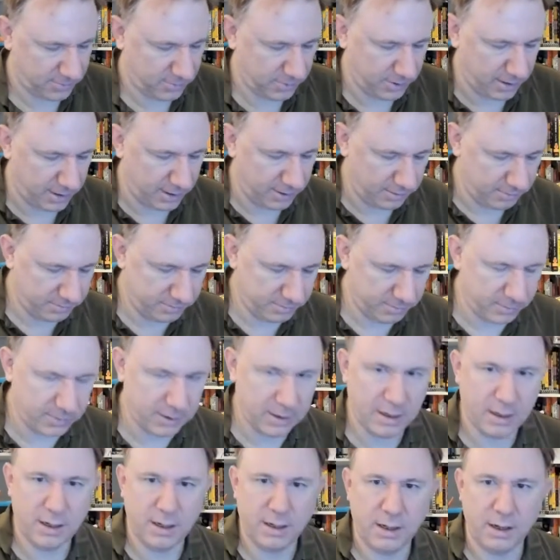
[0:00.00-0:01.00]
Well,
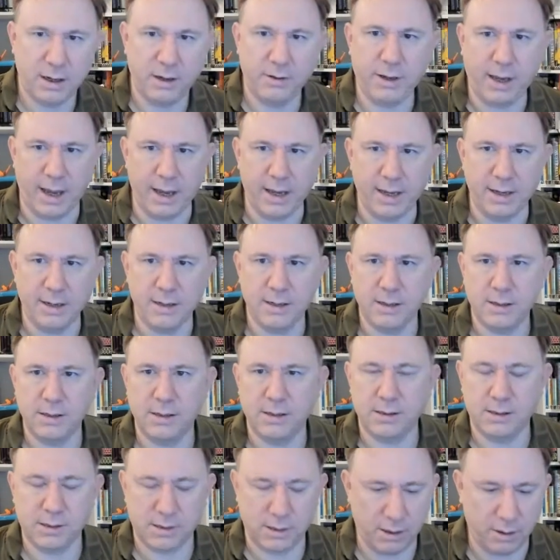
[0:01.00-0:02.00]
okay,
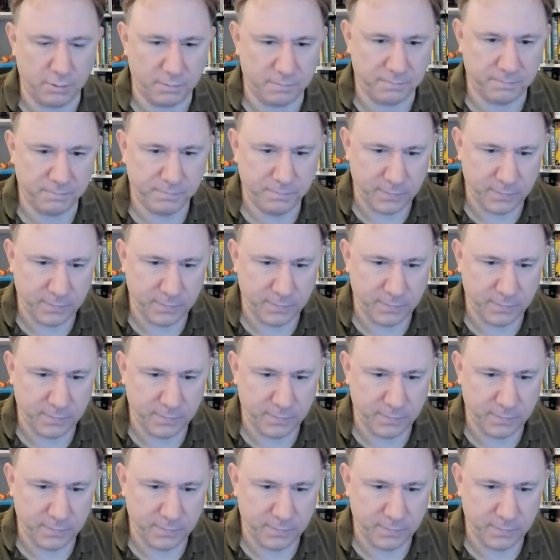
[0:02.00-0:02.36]
so